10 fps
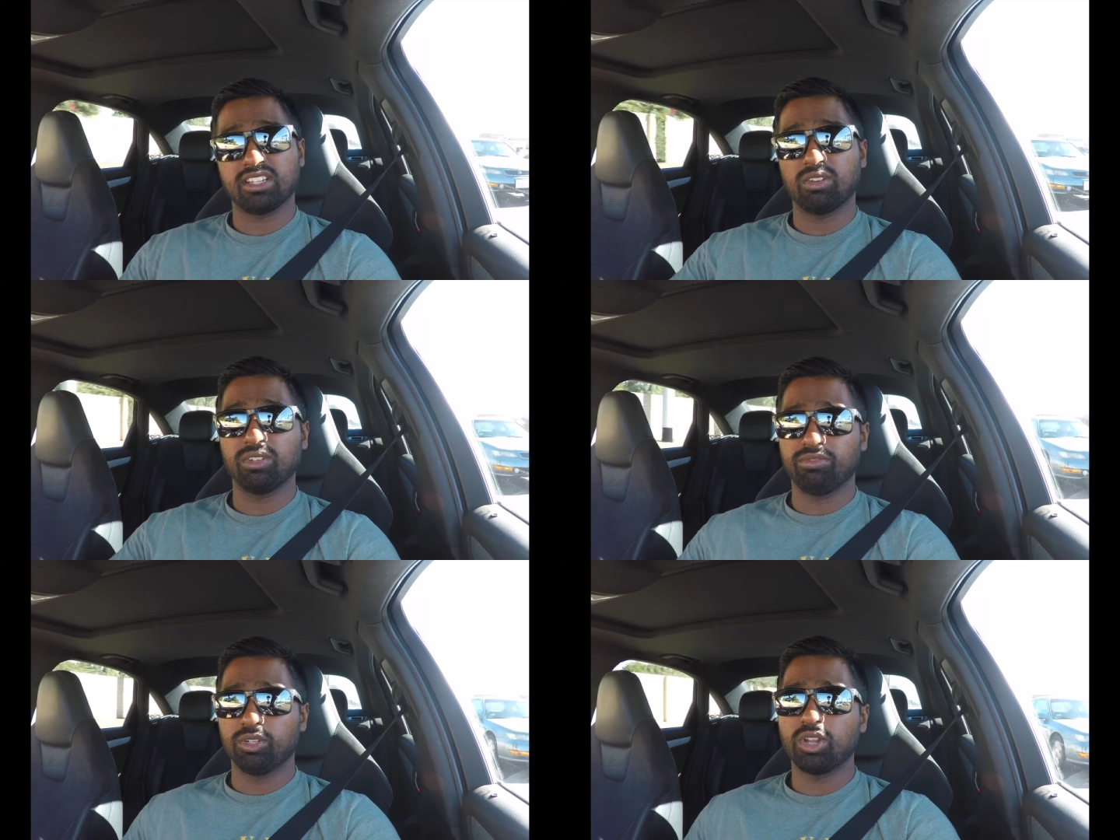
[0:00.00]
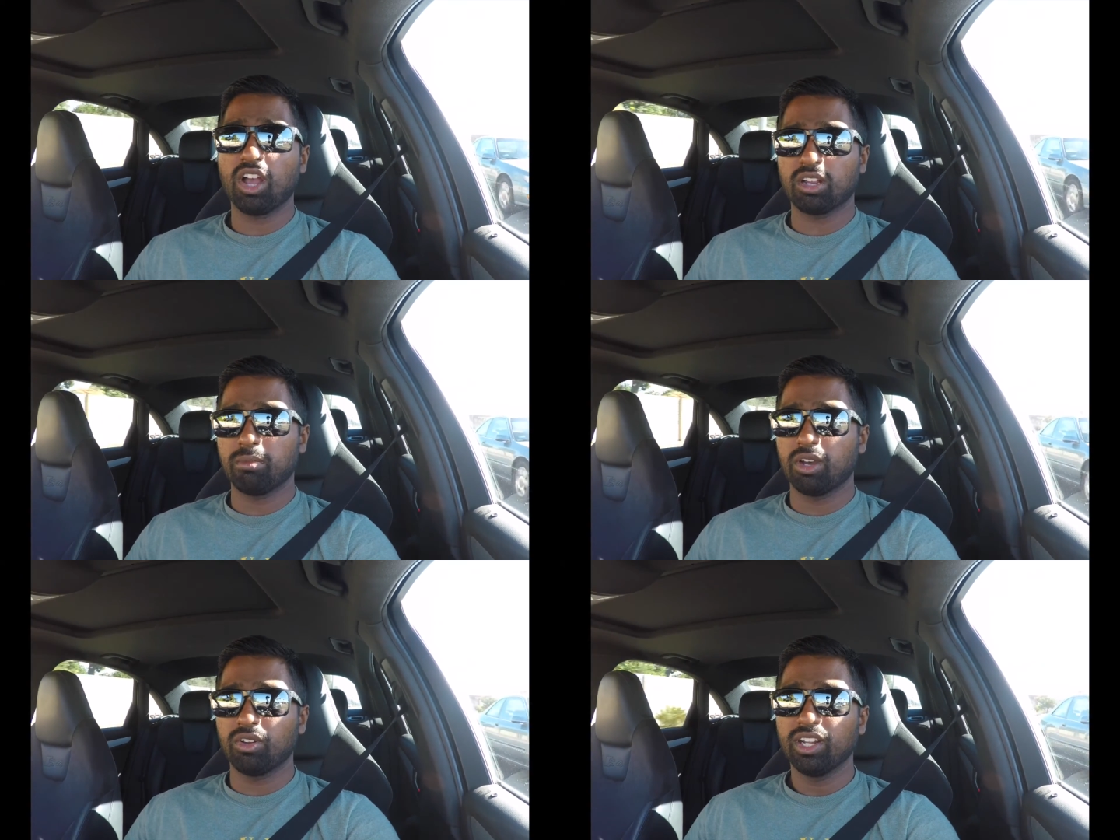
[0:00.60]
Now, if you talk
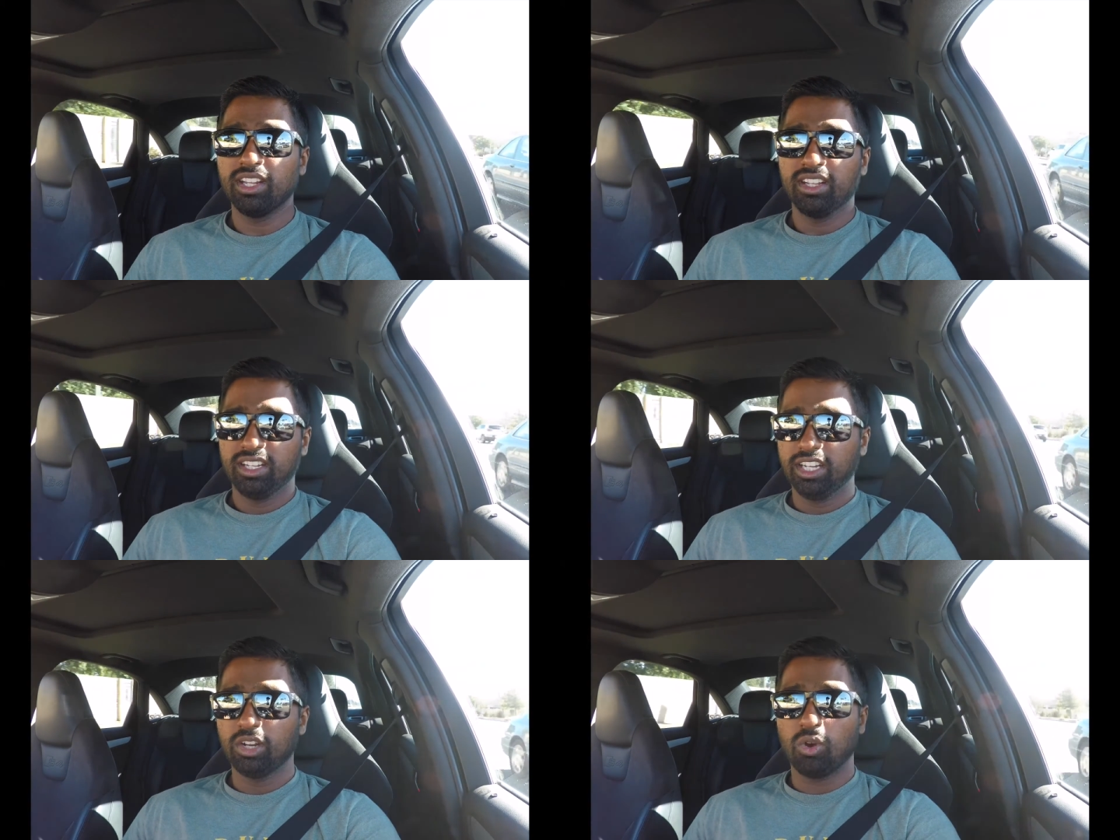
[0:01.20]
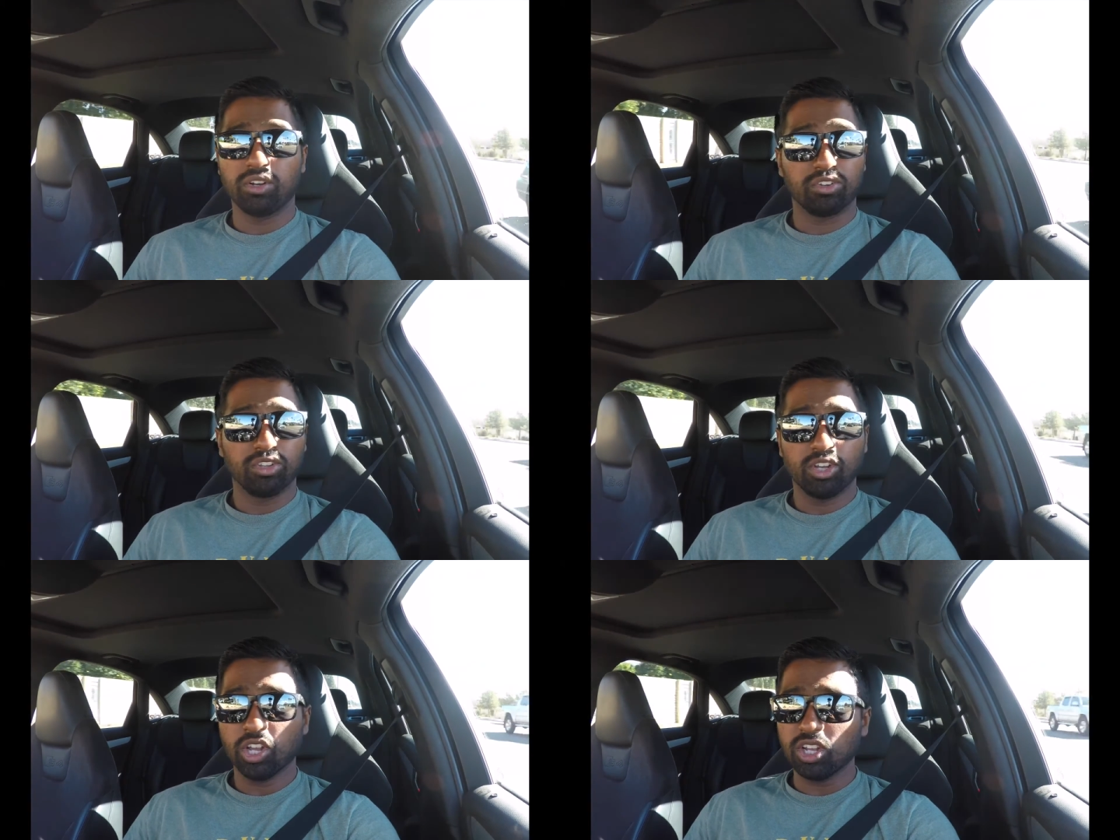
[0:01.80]
about, you know, under
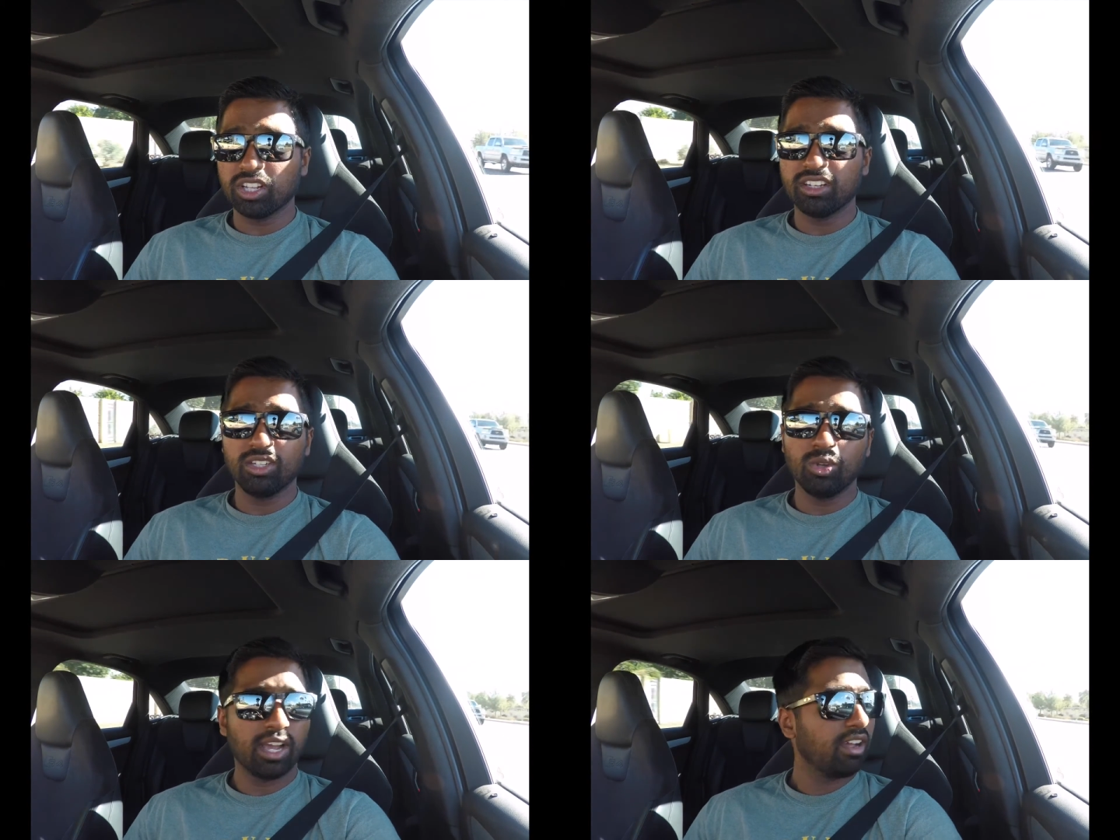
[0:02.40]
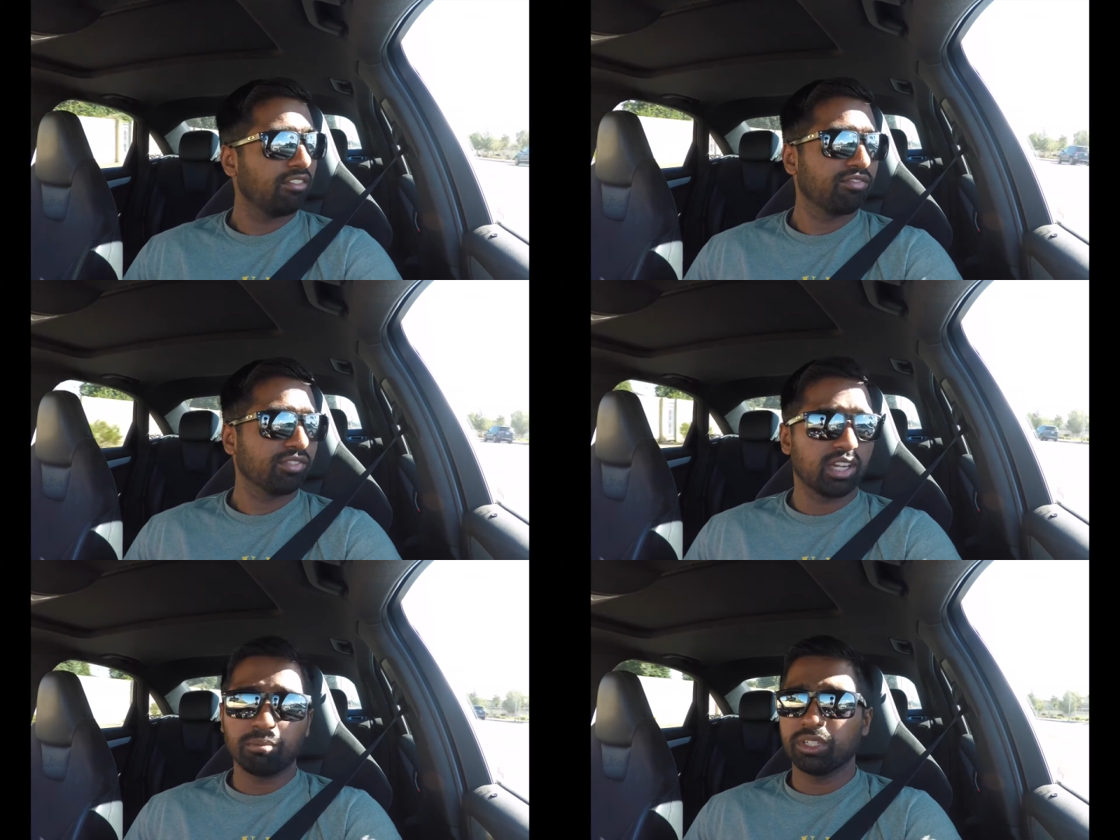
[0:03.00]
the hood, you have
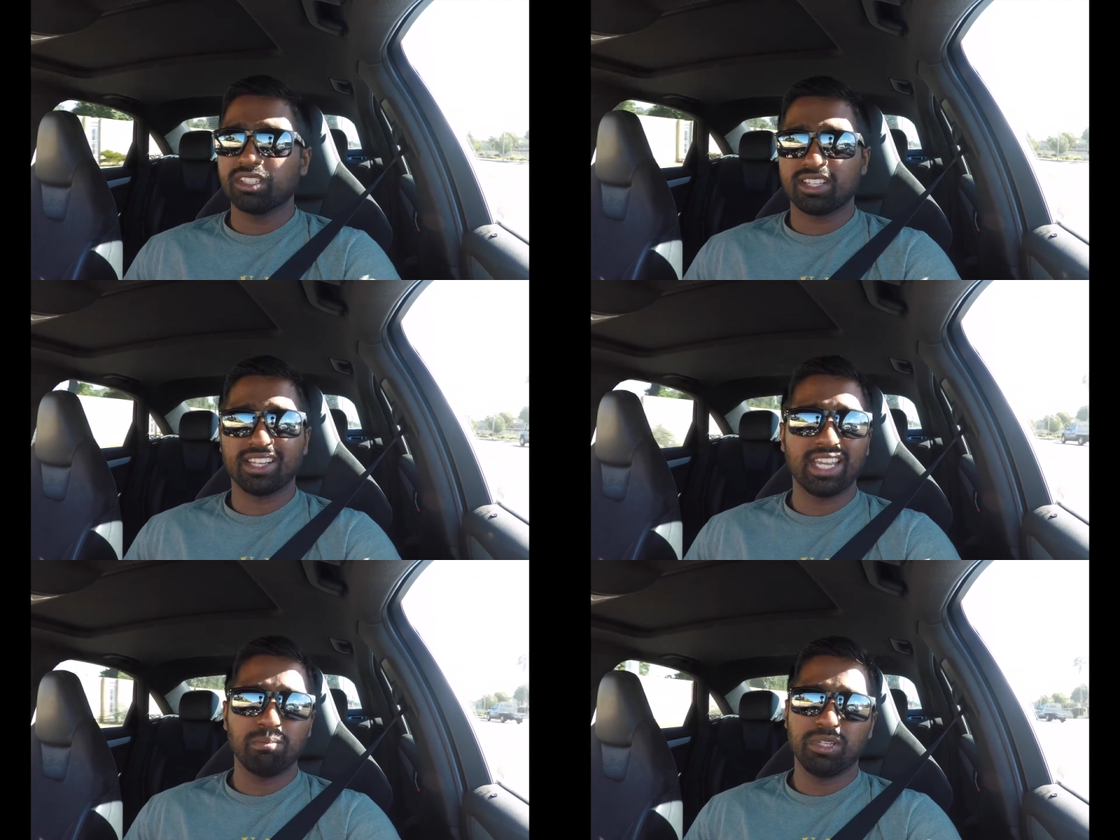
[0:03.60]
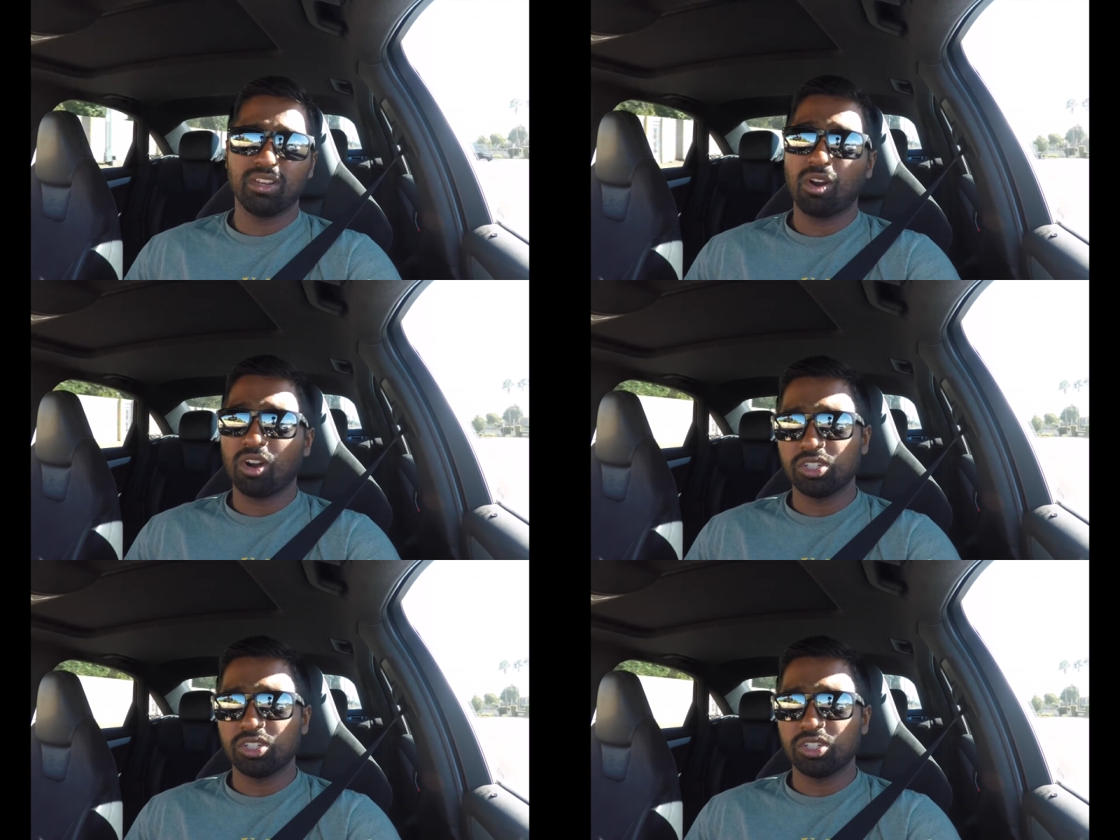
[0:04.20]
companies like APR,